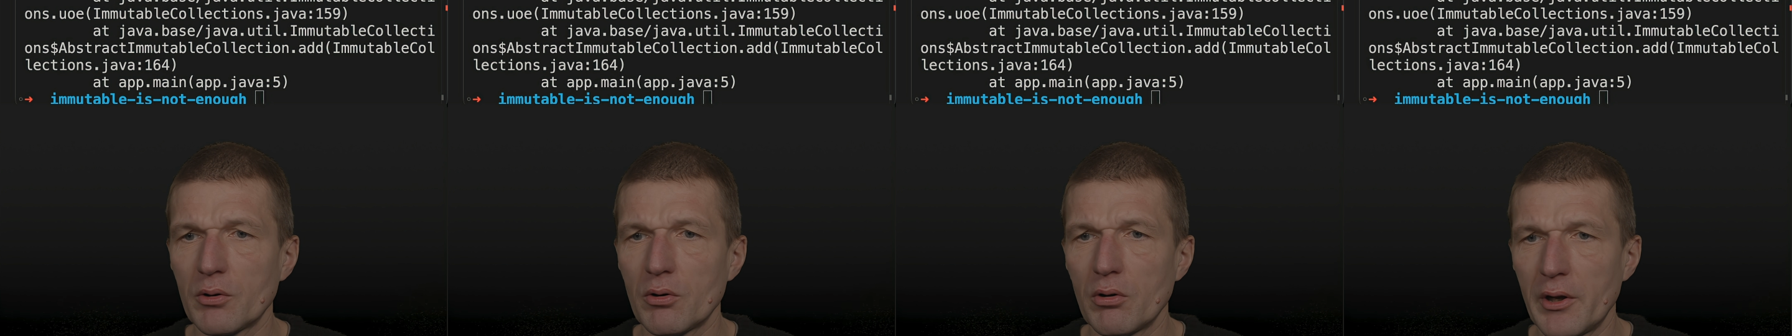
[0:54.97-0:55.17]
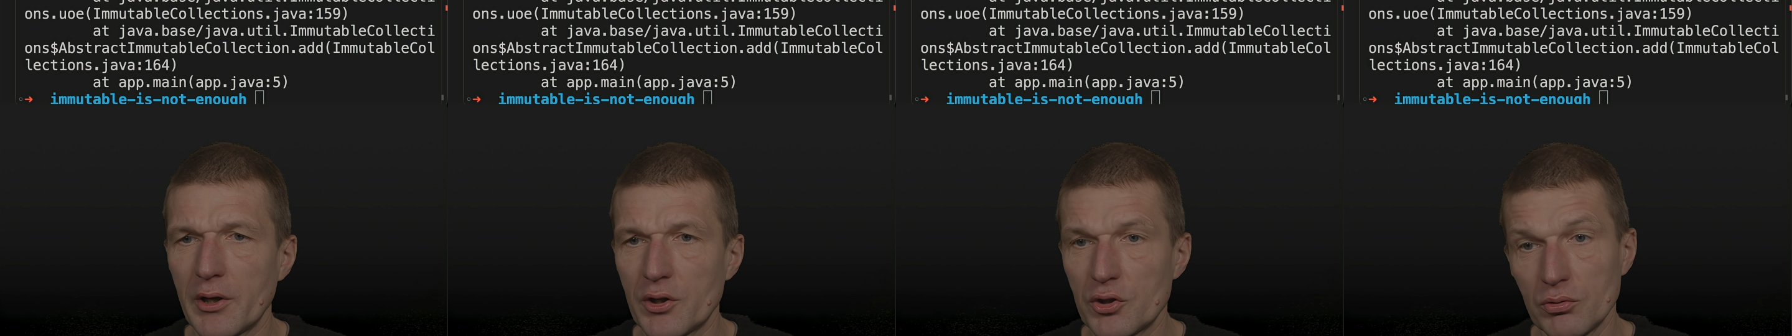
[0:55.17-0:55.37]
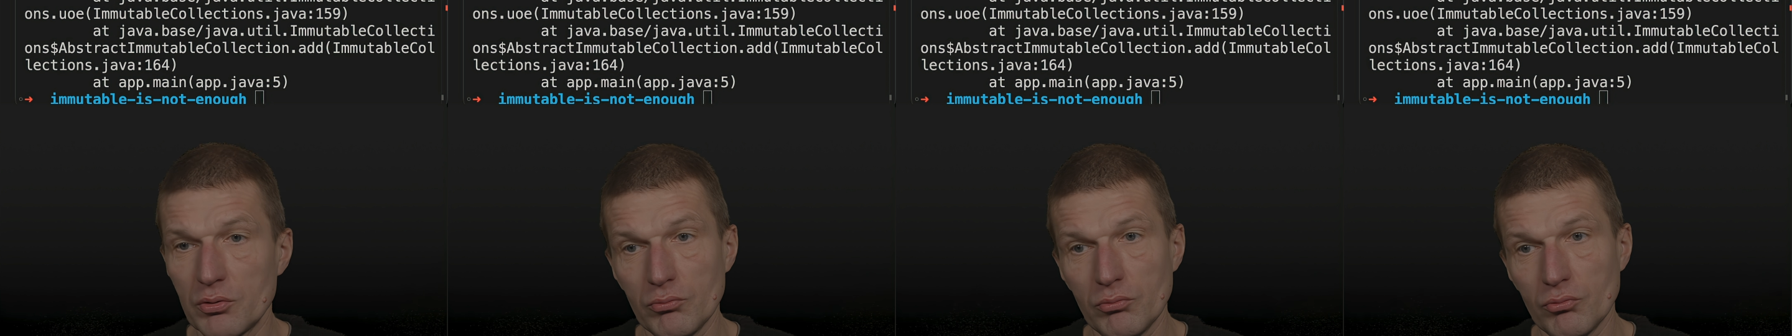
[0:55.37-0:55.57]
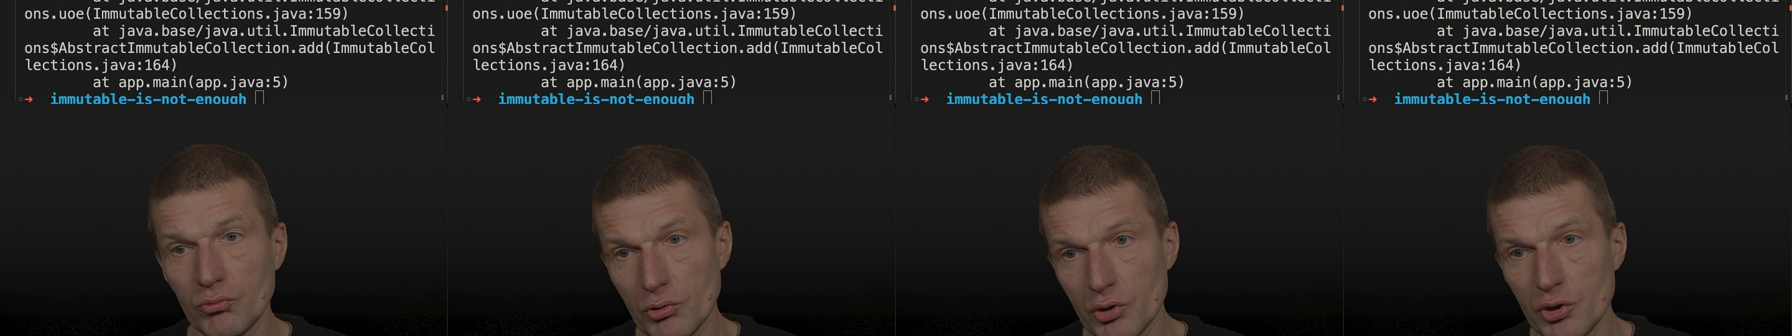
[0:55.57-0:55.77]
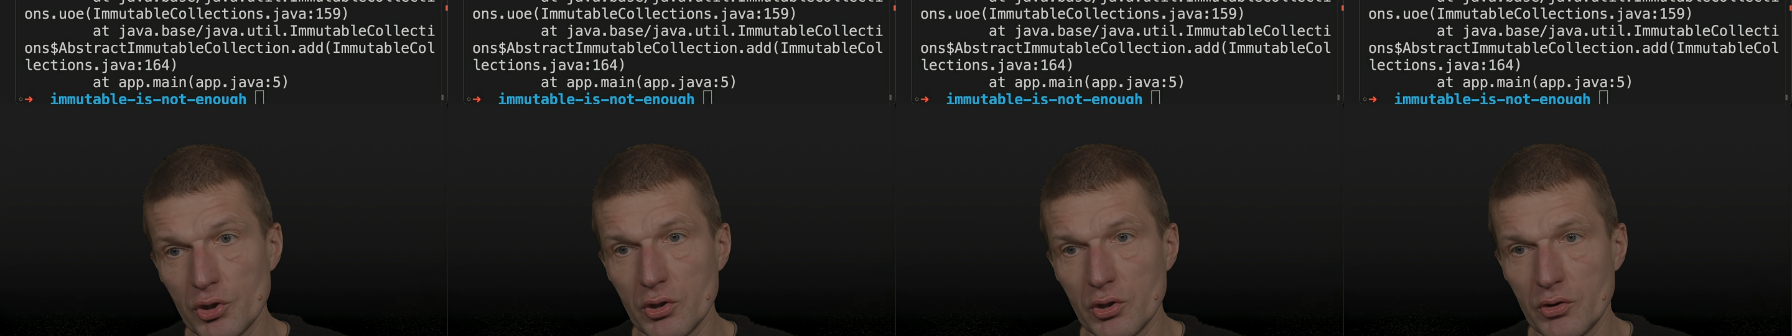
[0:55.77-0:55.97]
collection,
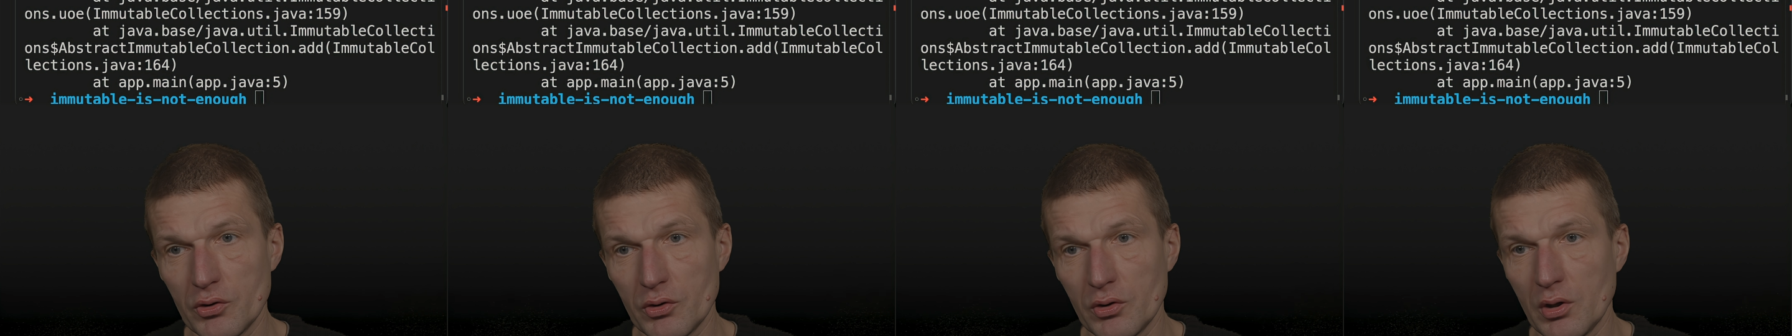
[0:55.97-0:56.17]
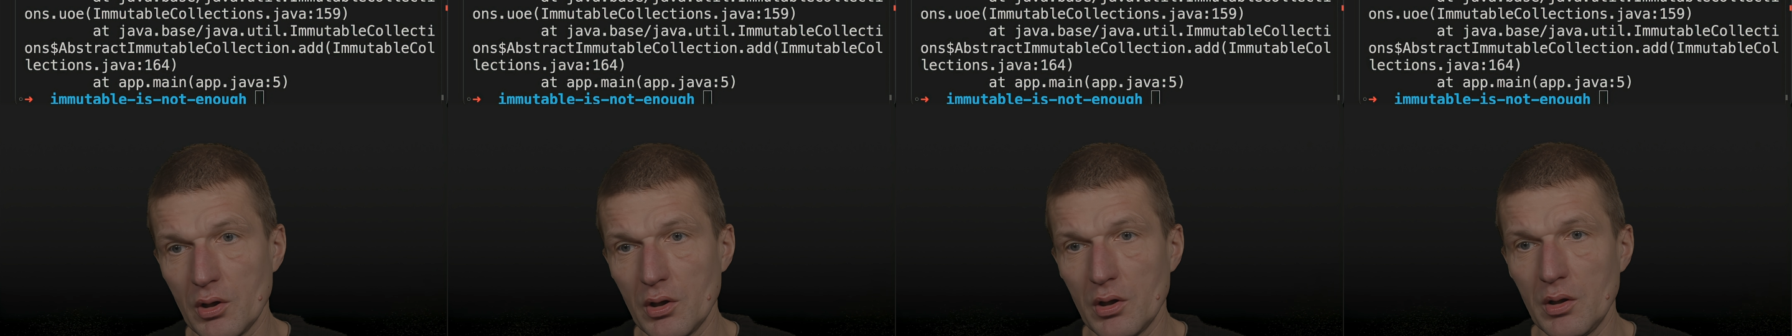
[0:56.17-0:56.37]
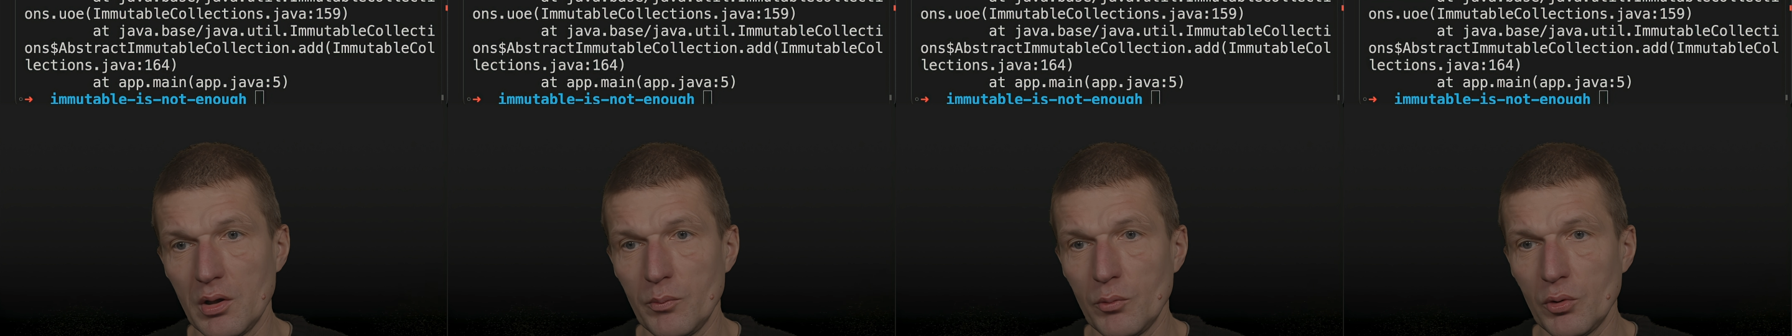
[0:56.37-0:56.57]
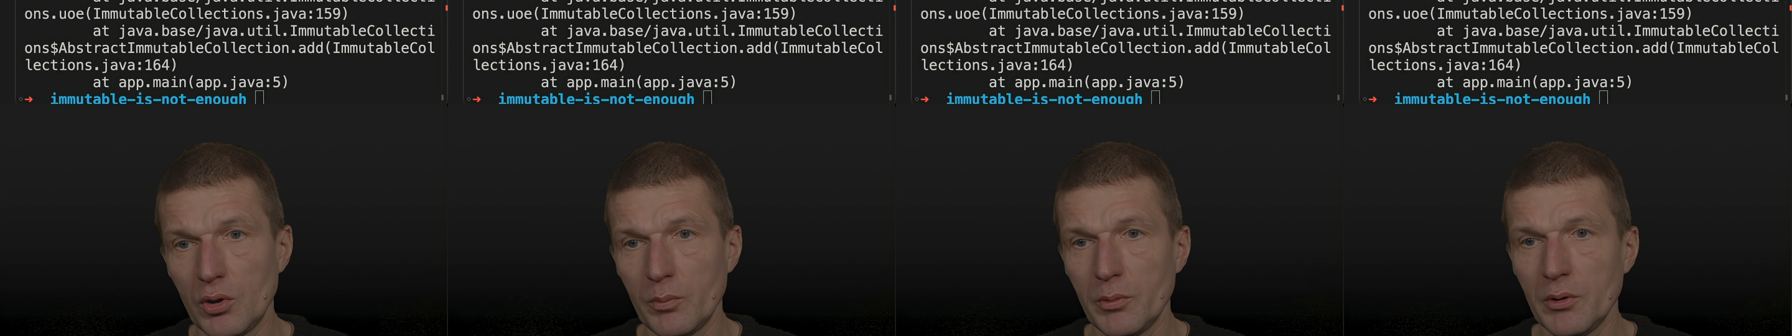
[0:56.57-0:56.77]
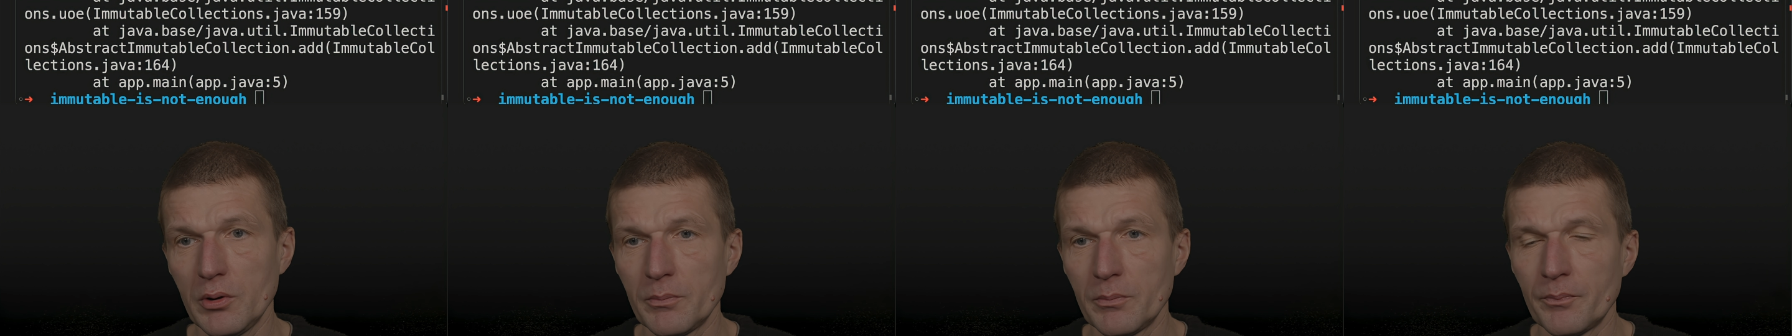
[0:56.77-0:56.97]
which is uh,
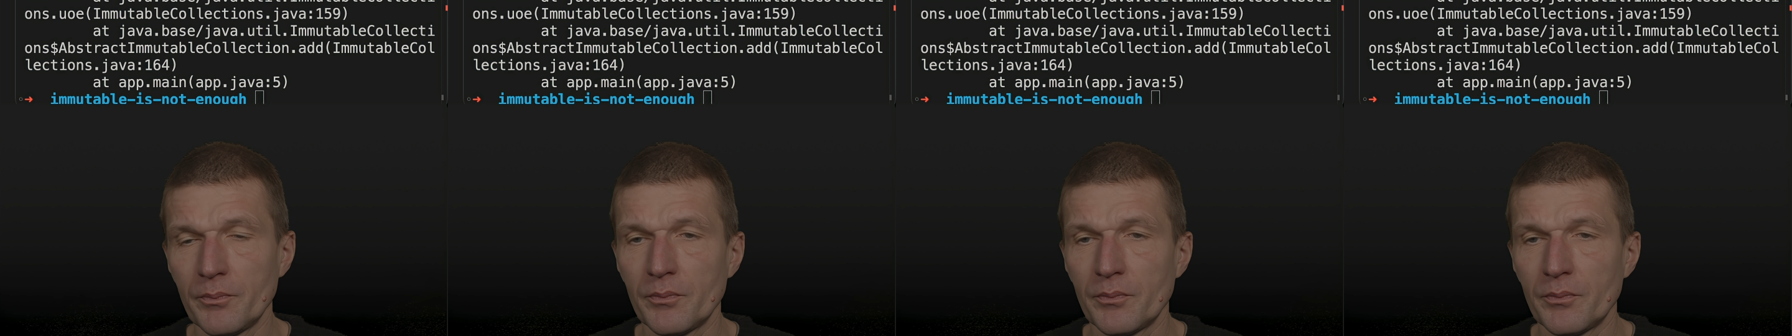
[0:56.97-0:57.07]
immutable.